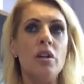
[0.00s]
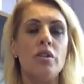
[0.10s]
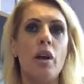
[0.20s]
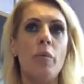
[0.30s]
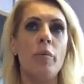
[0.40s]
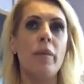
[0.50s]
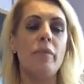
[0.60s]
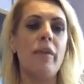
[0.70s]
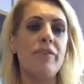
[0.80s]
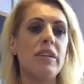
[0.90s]
So,
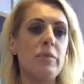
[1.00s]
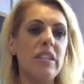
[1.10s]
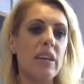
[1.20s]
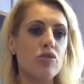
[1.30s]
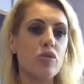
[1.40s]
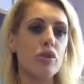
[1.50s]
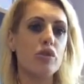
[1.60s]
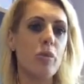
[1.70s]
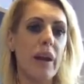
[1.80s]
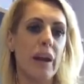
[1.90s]
if CBT and
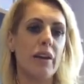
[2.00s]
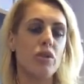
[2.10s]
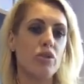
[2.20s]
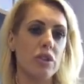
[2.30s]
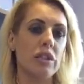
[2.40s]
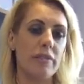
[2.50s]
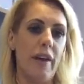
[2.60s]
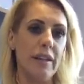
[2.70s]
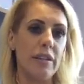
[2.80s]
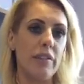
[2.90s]
drugs work just as
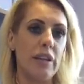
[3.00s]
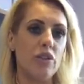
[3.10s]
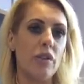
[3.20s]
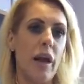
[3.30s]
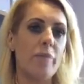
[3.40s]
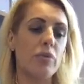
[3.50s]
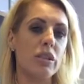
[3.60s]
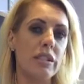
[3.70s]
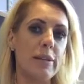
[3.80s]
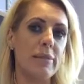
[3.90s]
effectively each other, but
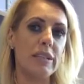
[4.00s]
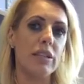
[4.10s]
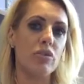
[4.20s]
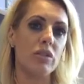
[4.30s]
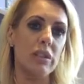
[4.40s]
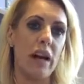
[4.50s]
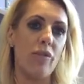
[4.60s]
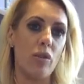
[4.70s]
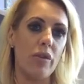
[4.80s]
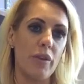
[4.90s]
CBT doesn't
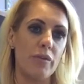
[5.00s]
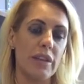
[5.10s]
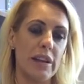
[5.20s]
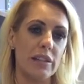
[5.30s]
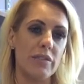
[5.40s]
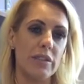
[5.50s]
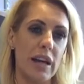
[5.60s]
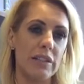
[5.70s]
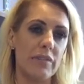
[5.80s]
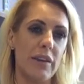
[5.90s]
have all of those negative
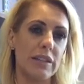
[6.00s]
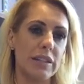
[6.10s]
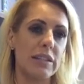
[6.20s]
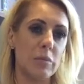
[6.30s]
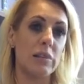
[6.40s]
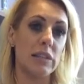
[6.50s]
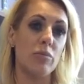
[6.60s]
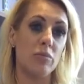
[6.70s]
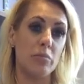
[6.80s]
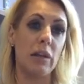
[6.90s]
side effects, then
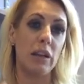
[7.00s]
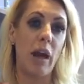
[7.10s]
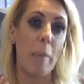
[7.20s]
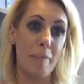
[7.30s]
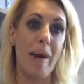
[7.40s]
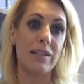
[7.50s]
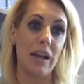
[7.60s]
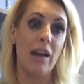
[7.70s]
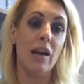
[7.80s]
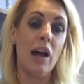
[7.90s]
CBT would be a
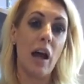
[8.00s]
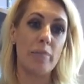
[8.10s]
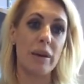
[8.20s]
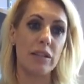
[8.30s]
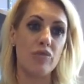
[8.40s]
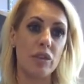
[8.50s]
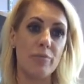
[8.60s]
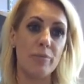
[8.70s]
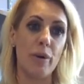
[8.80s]
better treatment